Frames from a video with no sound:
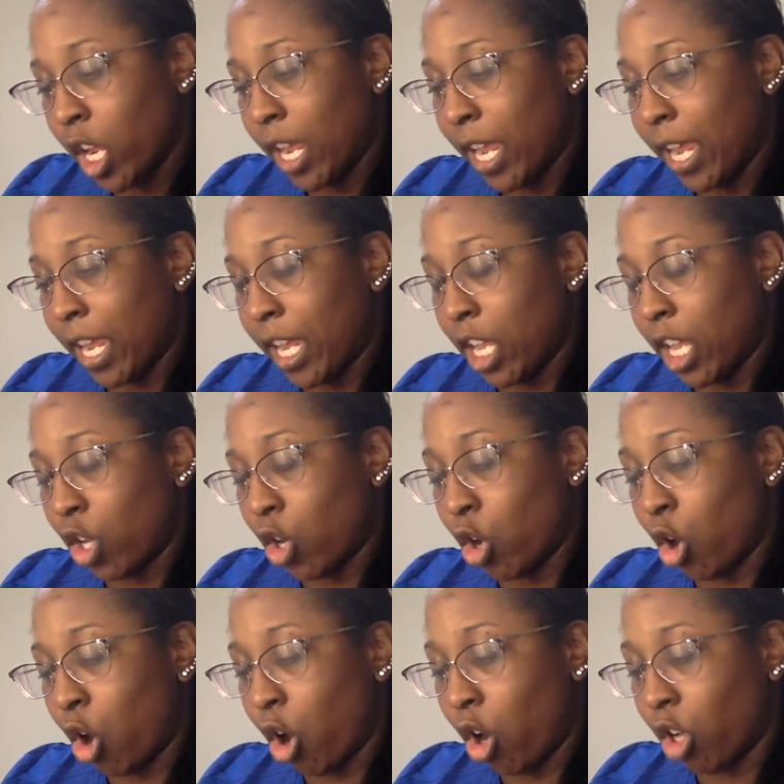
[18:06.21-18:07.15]
and it
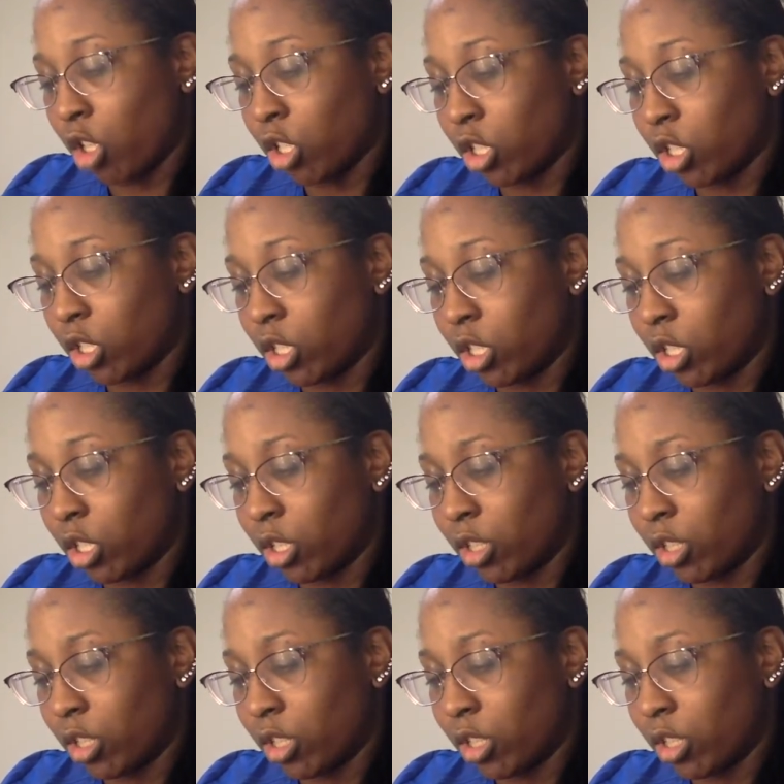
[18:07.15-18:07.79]
costs